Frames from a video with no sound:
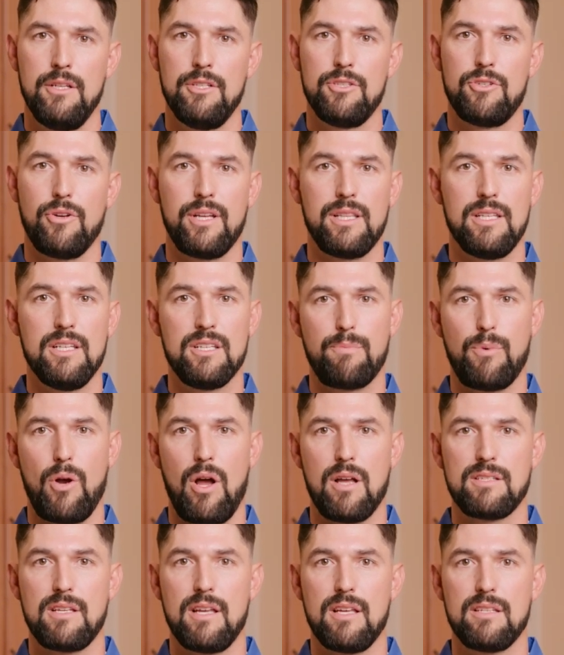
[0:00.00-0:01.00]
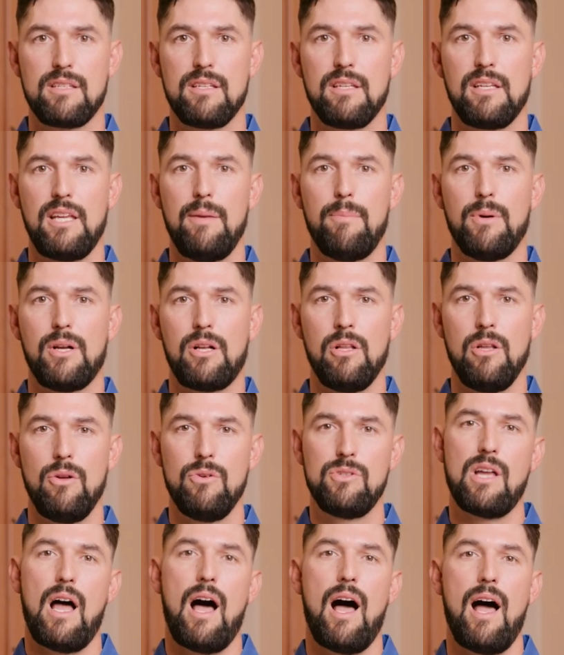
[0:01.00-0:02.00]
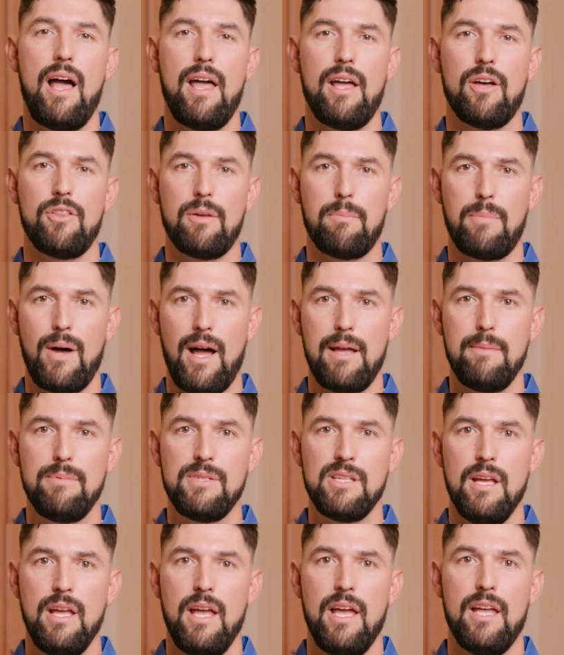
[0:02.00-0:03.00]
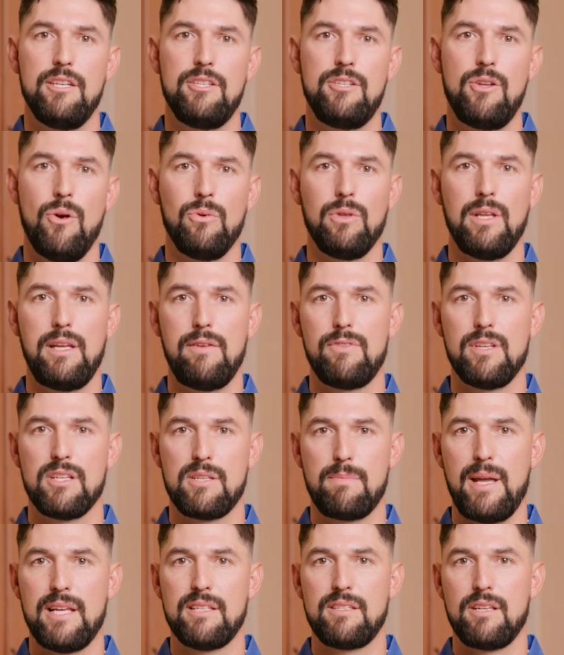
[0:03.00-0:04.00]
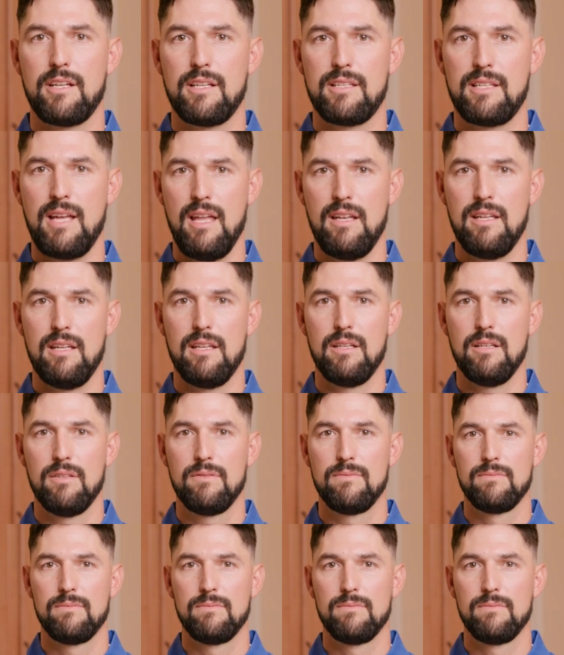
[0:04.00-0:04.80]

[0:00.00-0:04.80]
During this process, keep a close eye on the pipes and don't leave the space unattended.